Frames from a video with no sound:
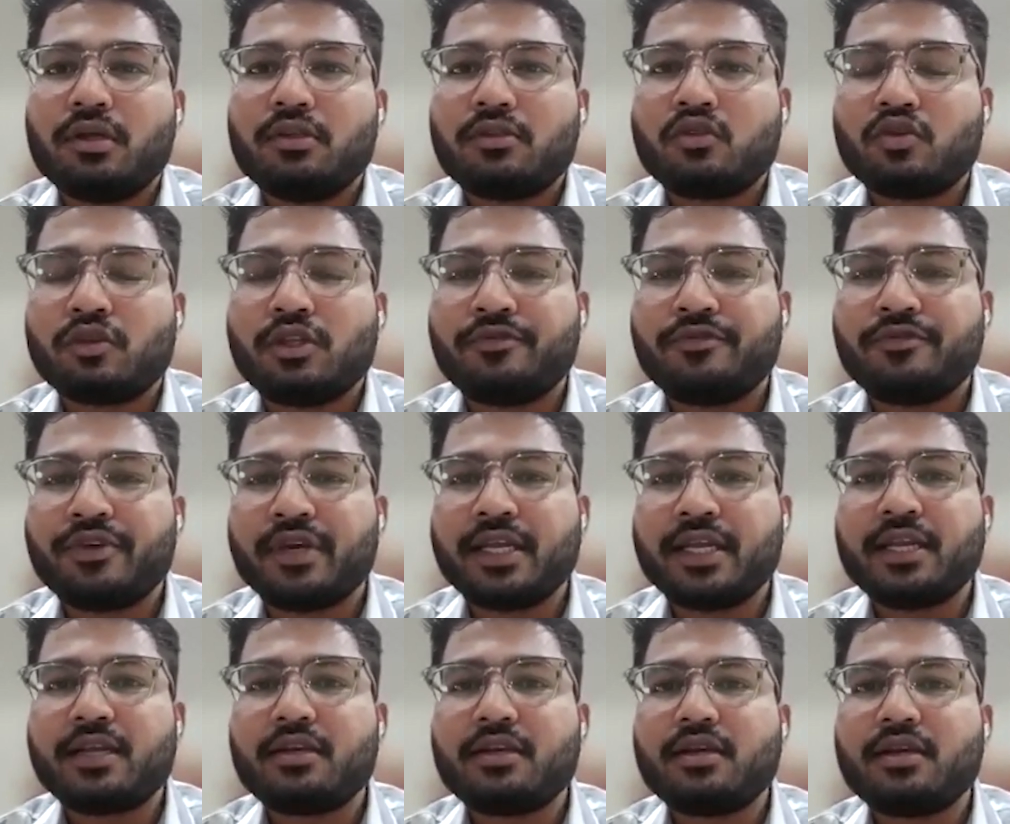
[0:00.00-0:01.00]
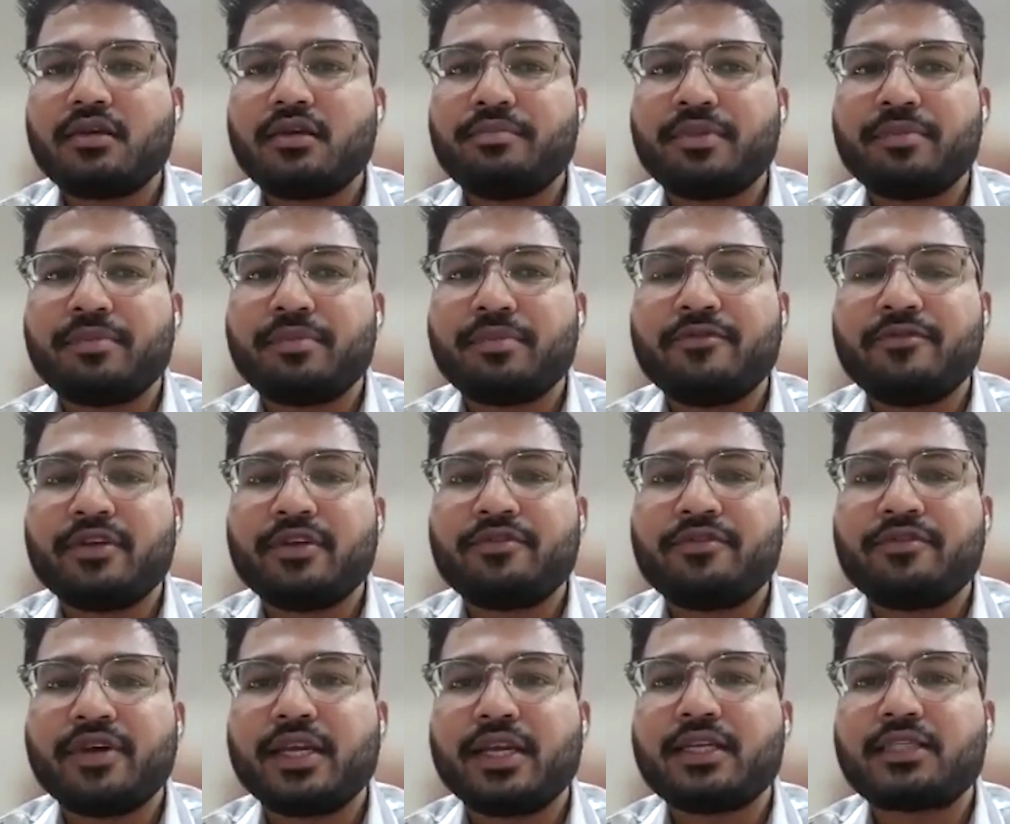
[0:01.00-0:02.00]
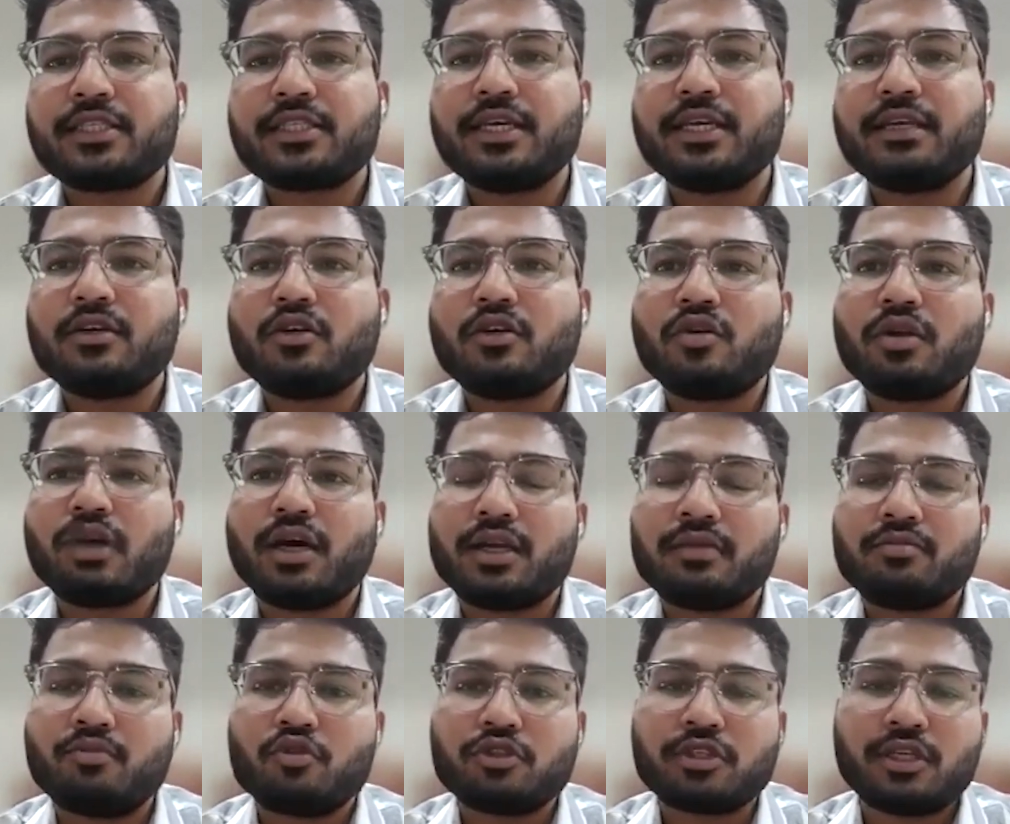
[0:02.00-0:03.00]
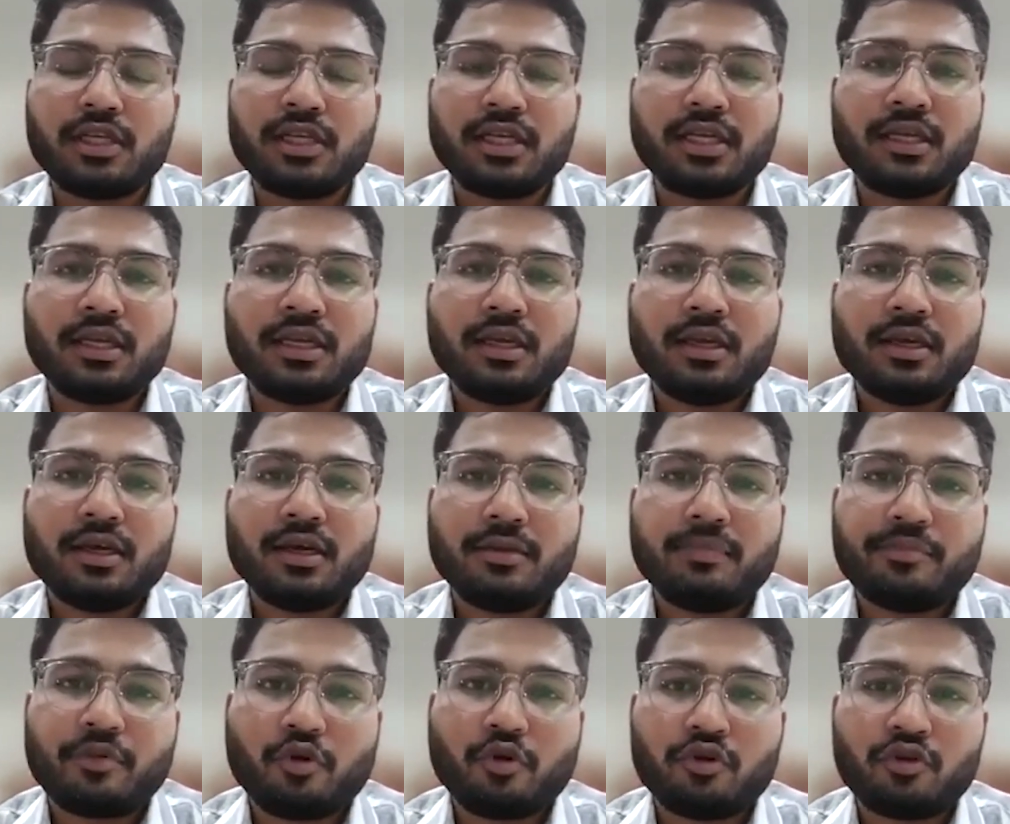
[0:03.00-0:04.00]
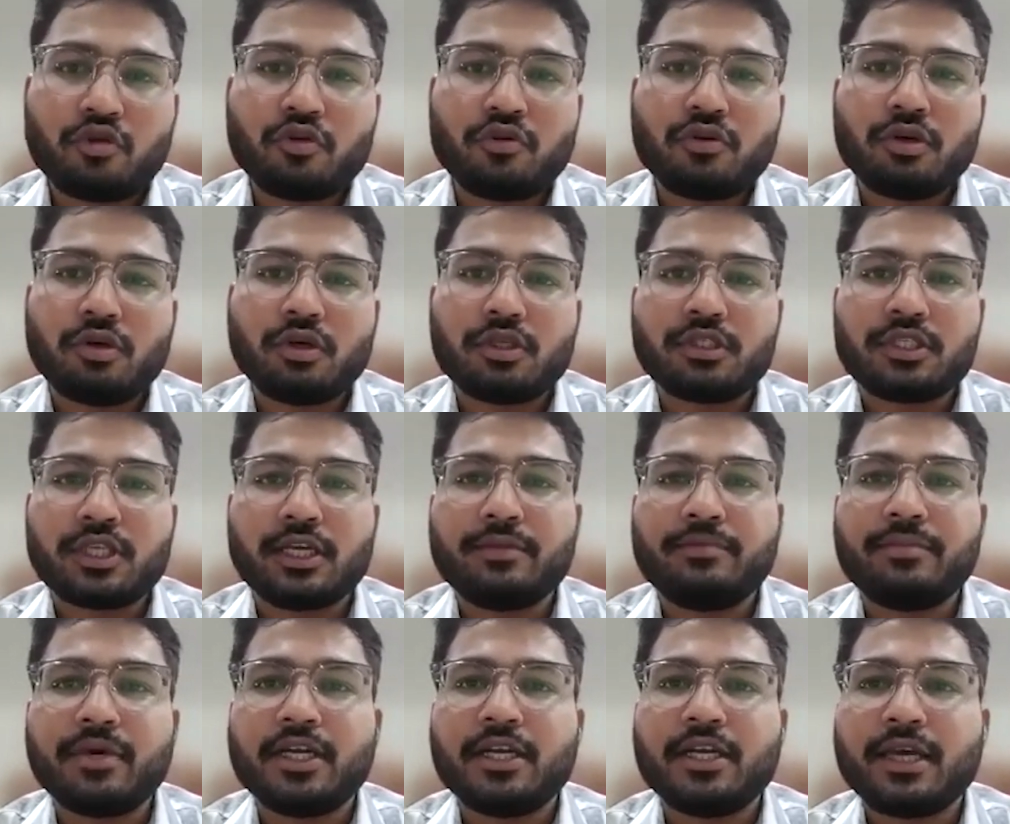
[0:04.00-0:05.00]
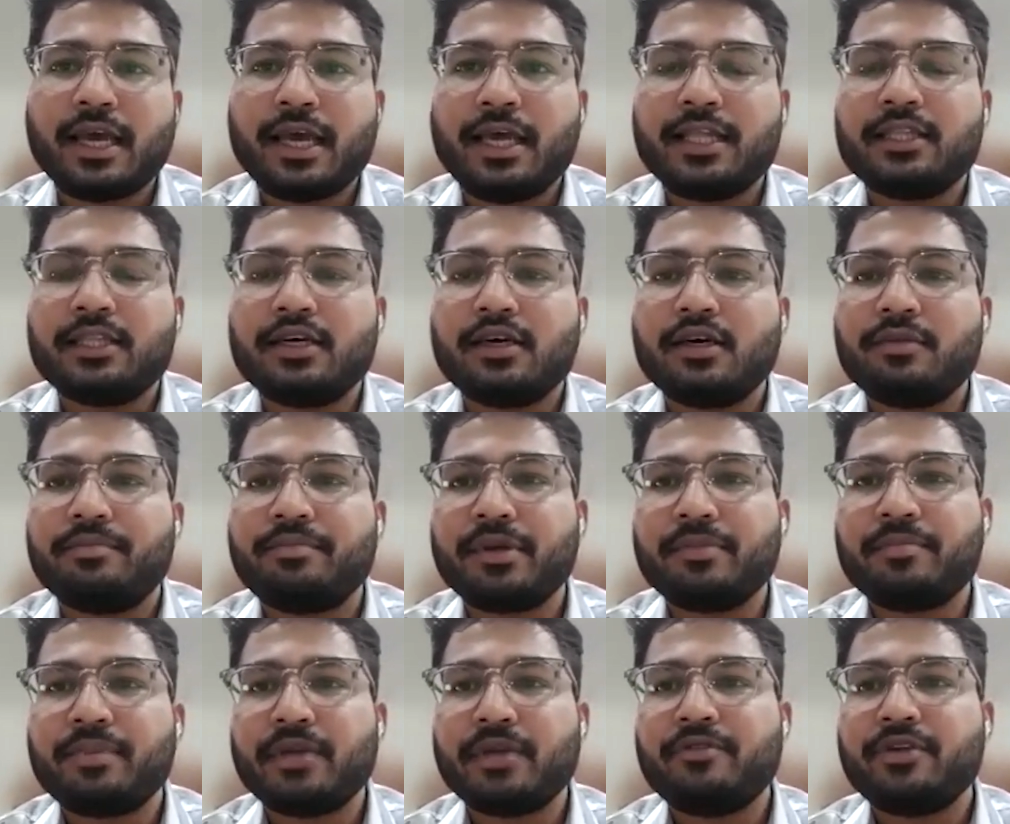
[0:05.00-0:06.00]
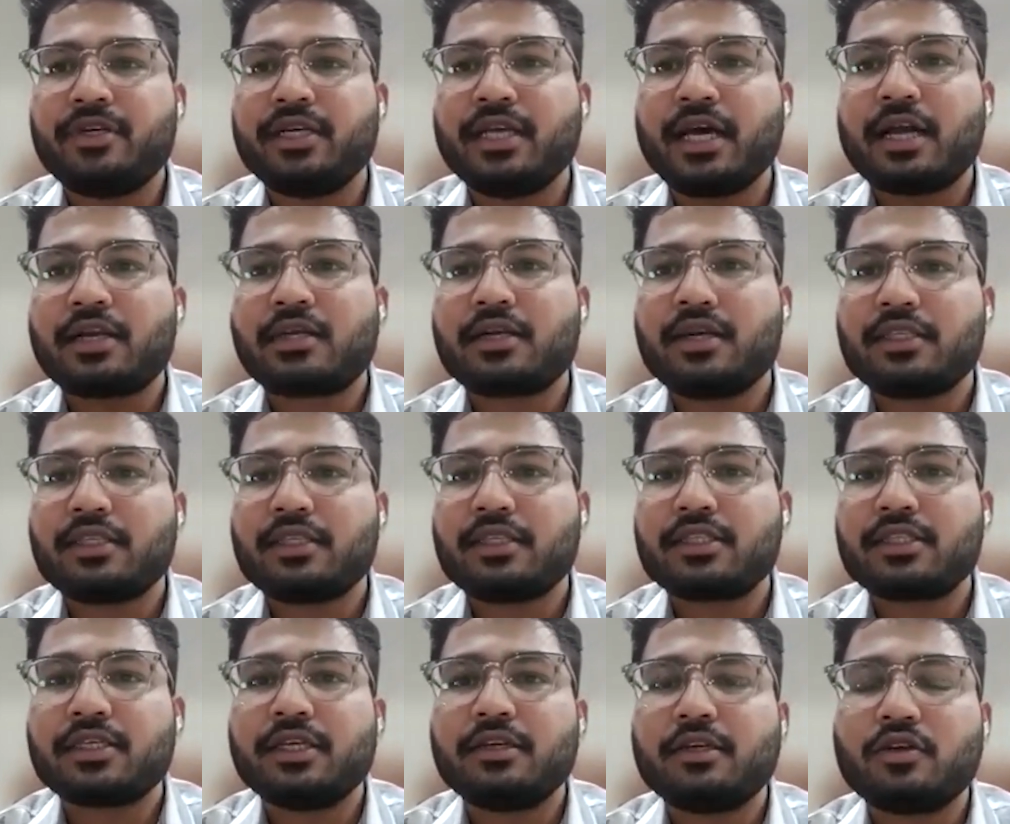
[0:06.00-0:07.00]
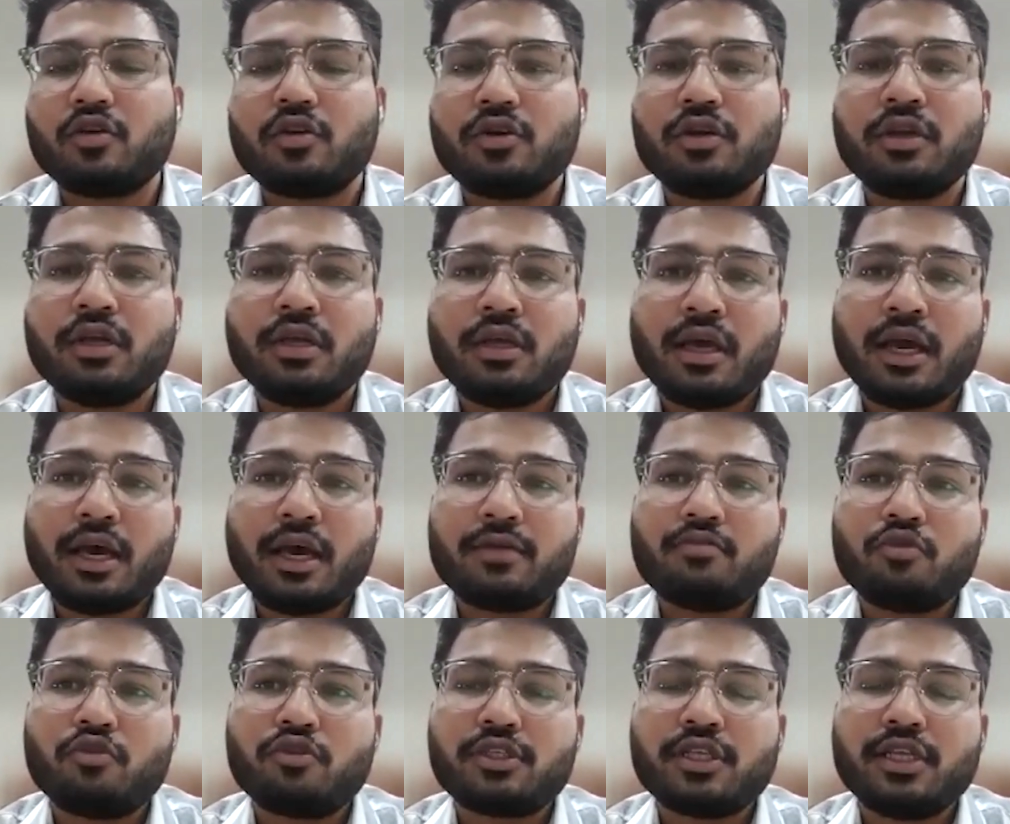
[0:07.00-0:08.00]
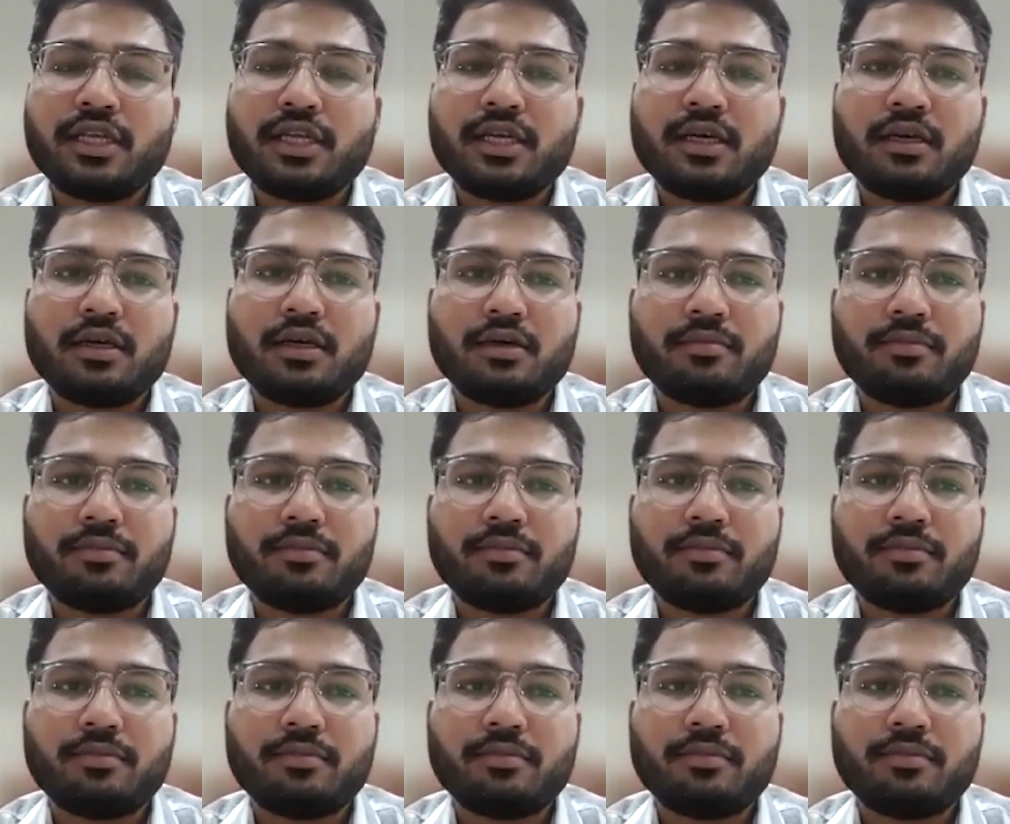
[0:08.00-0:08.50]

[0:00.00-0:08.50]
So the fairer people with fairer skin tone are mostly prone to sunburn, and the people with darker skin tone are mostly